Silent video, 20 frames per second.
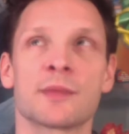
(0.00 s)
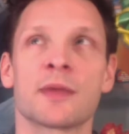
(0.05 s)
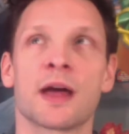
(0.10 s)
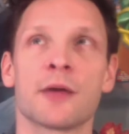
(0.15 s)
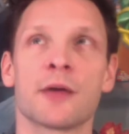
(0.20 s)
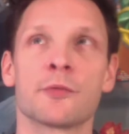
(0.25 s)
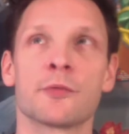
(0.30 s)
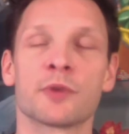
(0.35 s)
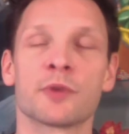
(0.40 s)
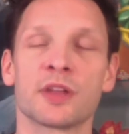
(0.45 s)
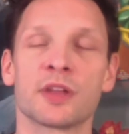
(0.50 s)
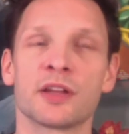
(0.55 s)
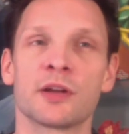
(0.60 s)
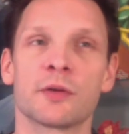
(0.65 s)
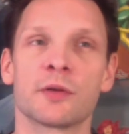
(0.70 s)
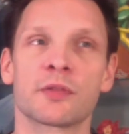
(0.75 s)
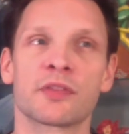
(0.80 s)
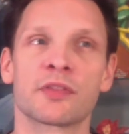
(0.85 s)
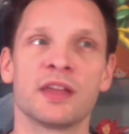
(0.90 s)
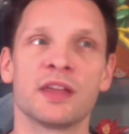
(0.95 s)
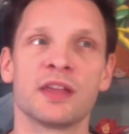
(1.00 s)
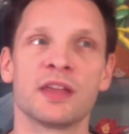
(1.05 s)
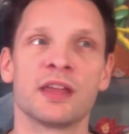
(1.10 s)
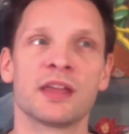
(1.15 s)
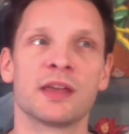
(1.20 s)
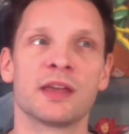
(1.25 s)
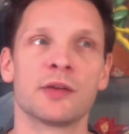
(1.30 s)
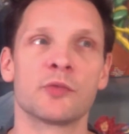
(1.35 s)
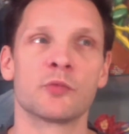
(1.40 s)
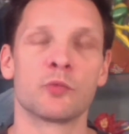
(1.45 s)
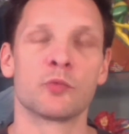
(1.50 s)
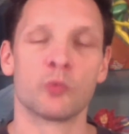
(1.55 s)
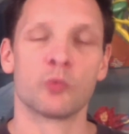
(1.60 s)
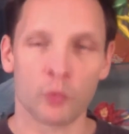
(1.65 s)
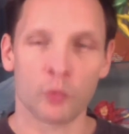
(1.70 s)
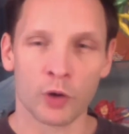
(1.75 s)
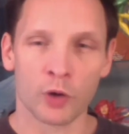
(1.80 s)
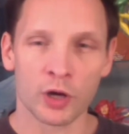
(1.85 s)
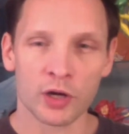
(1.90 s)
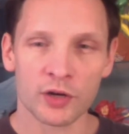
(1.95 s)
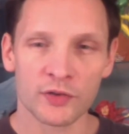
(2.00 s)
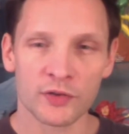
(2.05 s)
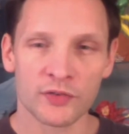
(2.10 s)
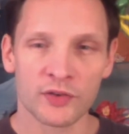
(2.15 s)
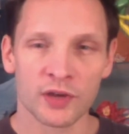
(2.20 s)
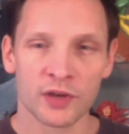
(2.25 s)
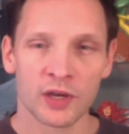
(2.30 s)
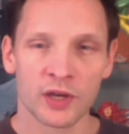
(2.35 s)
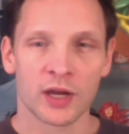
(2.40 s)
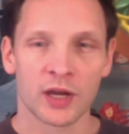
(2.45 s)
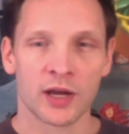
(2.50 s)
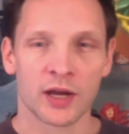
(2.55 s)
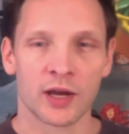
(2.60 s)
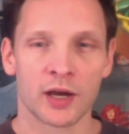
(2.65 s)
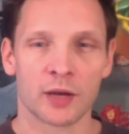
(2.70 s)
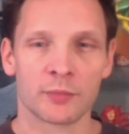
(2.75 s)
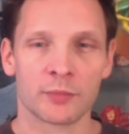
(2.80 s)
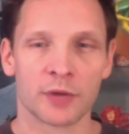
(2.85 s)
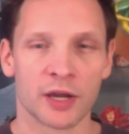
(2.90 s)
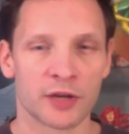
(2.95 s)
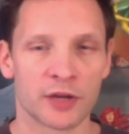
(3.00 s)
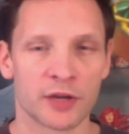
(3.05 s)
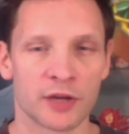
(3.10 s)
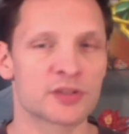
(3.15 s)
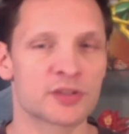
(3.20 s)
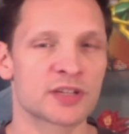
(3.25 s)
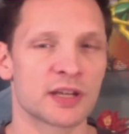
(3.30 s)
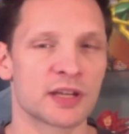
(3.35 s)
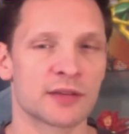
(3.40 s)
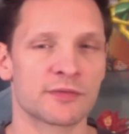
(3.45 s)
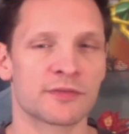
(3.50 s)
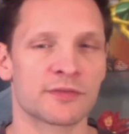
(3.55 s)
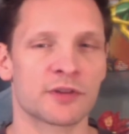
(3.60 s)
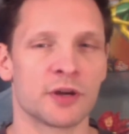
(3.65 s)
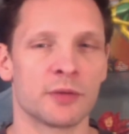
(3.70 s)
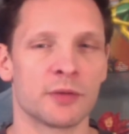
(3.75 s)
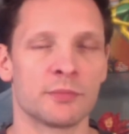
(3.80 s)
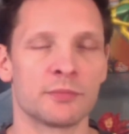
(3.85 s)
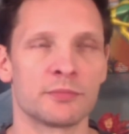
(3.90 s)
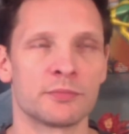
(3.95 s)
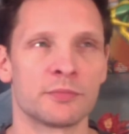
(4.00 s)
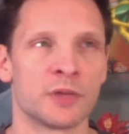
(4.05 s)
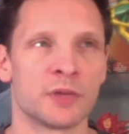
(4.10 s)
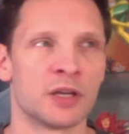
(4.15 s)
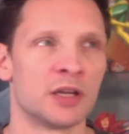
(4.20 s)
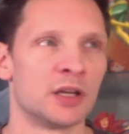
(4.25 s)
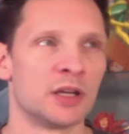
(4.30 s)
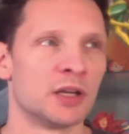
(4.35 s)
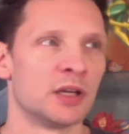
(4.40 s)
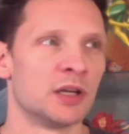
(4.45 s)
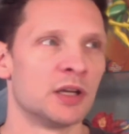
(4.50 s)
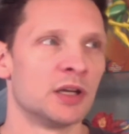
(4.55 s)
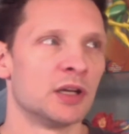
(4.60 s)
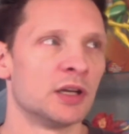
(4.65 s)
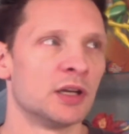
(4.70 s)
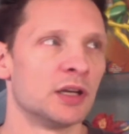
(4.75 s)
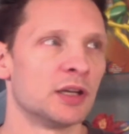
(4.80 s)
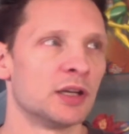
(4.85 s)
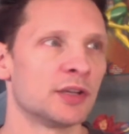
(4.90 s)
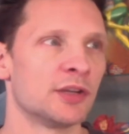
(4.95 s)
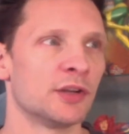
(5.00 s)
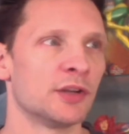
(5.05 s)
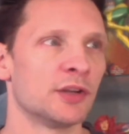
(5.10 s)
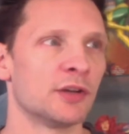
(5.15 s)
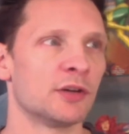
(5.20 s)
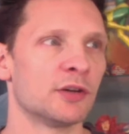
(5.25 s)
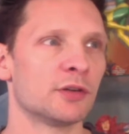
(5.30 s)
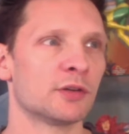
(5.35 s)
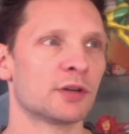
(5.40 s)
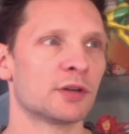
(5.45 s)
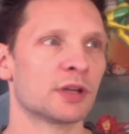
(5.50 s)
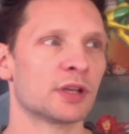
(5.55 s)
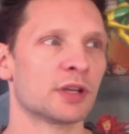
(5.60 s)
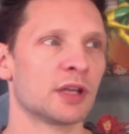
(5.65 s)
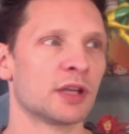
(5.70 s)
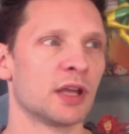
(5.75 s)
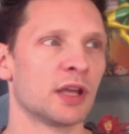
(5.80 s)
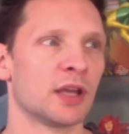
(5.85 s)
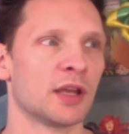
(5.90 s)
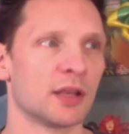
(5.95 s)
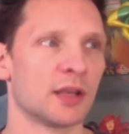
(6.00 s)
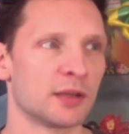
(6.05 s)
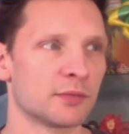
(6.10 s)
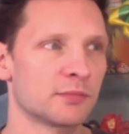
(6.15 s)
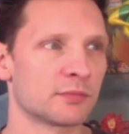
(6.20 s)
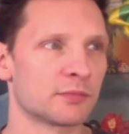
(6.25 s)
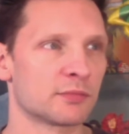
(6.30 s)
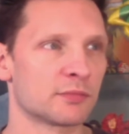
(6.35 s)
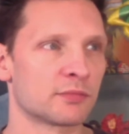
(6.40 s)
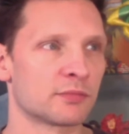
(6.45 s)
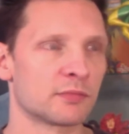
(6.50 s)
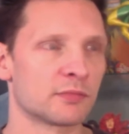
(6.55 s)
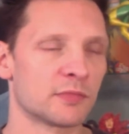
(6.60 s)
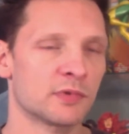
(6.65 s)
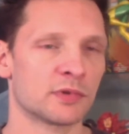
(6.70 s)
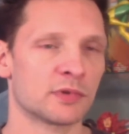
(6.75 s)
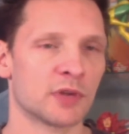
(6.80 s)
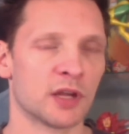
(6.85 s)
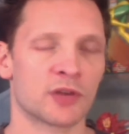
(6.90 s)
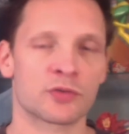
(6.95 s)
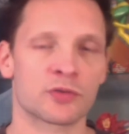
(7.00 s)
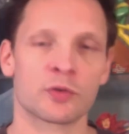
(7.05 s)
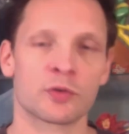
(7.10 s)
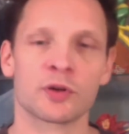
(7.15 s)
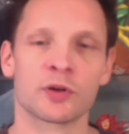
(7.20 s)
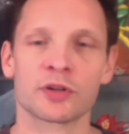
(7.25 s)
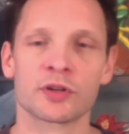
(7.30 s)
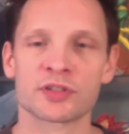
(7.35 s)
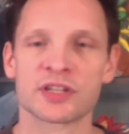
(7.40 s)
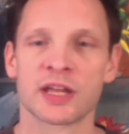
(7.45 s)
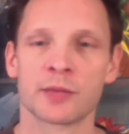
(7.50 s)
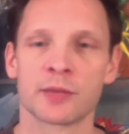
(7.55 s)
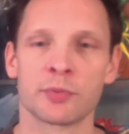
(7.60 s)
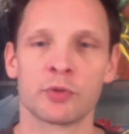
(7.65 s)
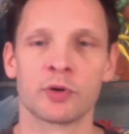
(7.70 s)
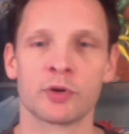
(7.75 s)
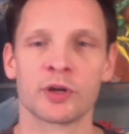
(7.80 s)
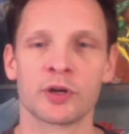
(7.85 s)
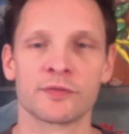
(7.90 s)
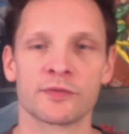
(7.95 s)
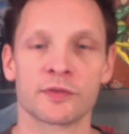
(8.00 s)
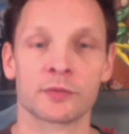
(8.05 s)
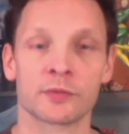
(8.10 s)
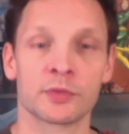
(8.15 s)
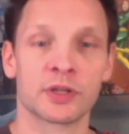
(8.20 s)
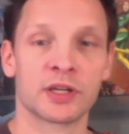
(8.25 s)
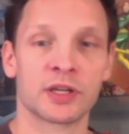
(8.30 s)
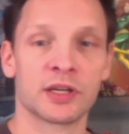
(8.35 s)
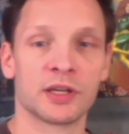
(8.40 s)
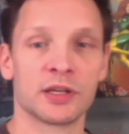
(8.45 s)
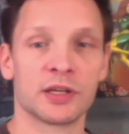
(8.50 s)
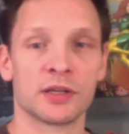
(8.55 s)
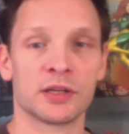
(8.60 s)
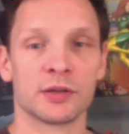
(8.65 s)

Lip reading: I really don't think it works. I understand from, a editorial standpoint, from a